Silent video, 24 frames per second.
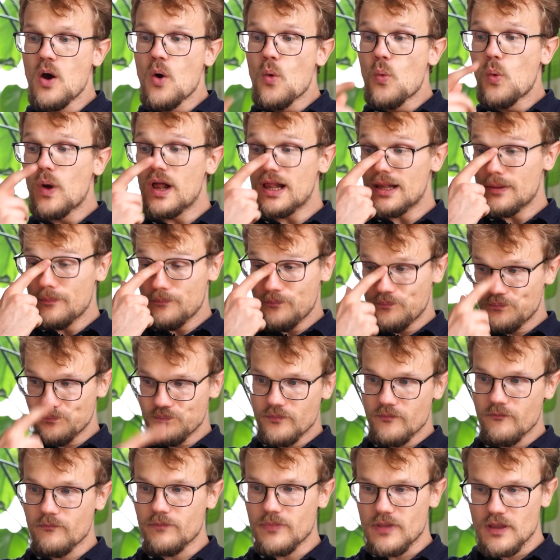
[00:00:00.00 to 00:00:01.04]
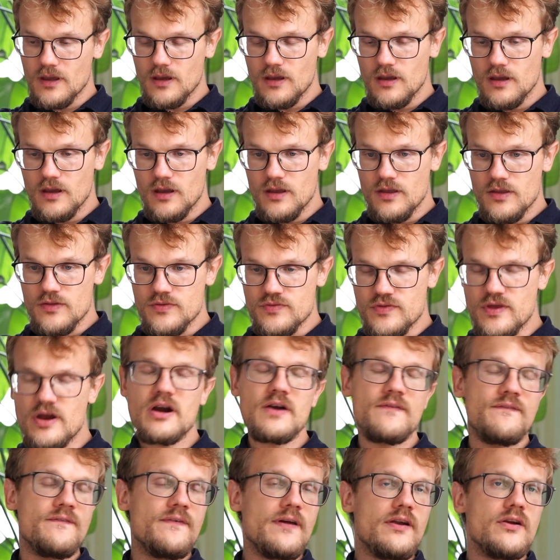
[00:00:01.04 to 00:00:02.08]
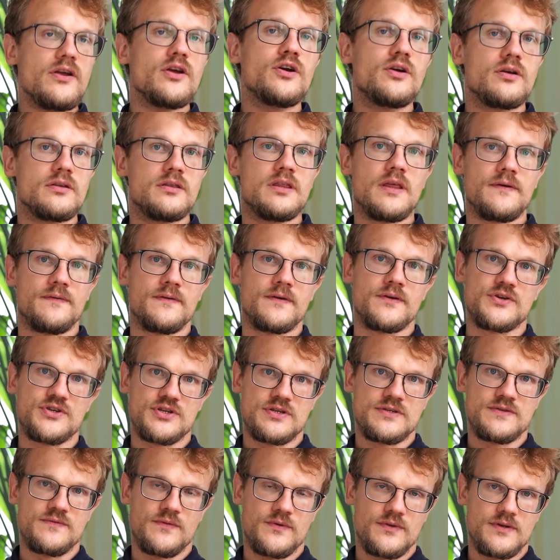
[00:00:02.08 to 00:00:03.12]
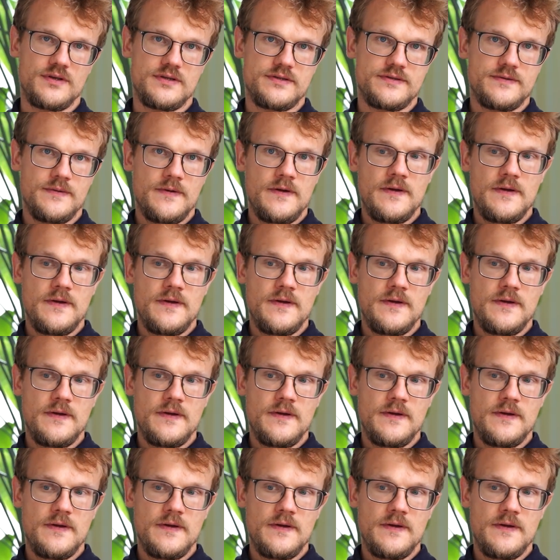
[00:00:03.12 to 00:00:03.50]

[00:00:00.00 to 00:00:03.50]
Well, there are very good definitions for this.